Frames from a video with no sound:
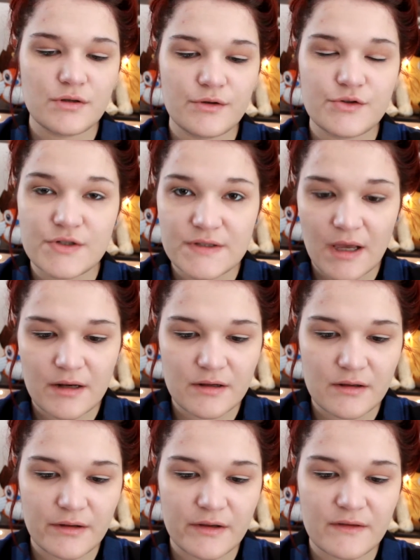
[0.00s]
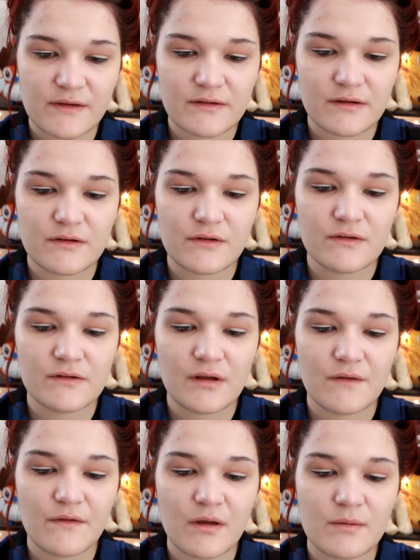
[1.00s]
You just kind of click this until
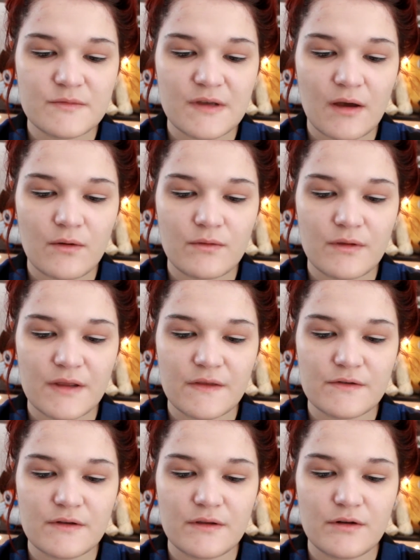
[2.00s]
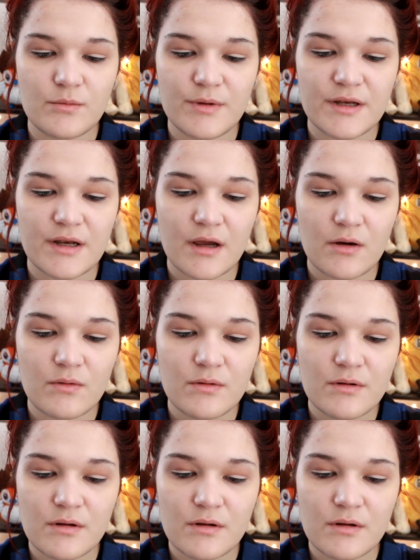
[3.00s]
stuff comes out, like there's a little bit now.